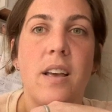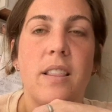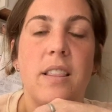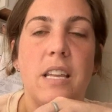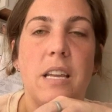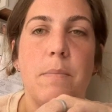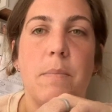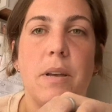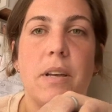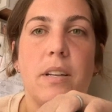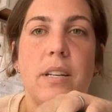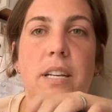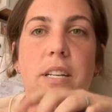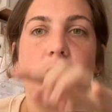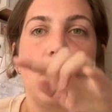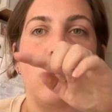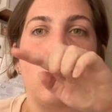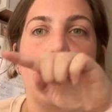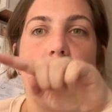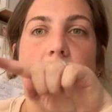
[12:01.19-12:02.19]
the ability
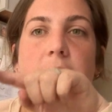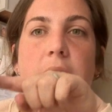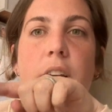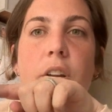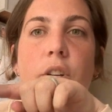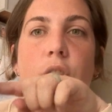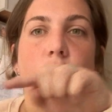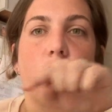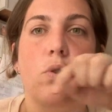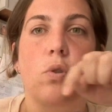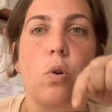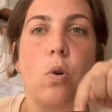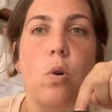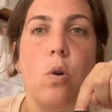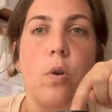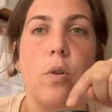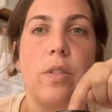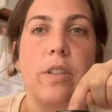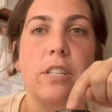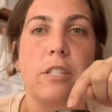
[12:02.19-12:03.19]
to like
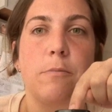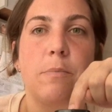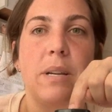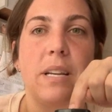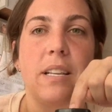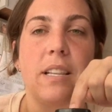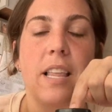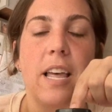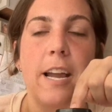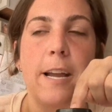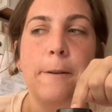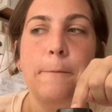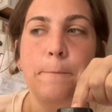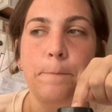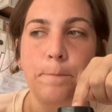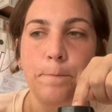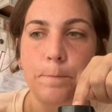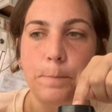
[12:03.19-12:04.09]
control the speed light